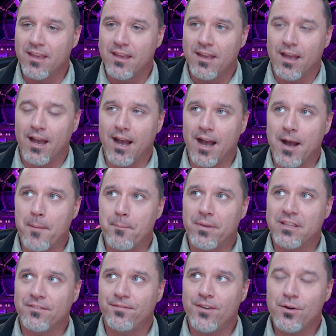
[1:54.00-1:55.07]

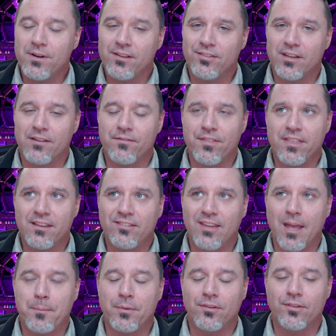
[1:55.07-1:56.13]
But the focus of this
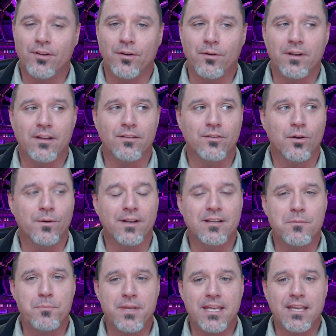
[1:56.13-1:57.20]
episode is going
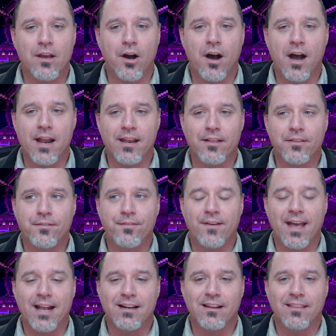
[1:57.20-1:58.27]
to be on the
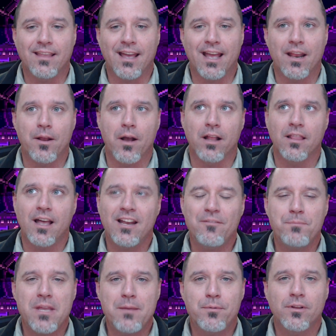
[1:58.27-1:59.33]
fact that a lot of
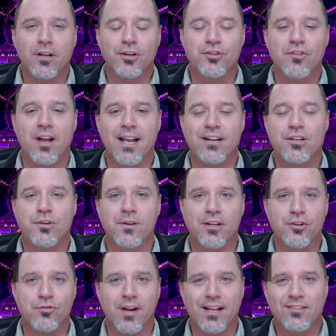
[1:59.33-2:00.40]
people are trying to
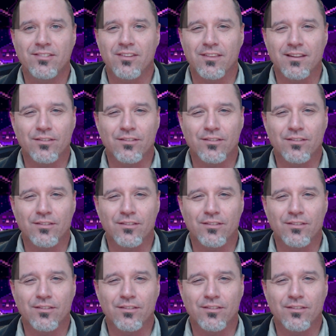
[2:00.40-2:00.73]
address this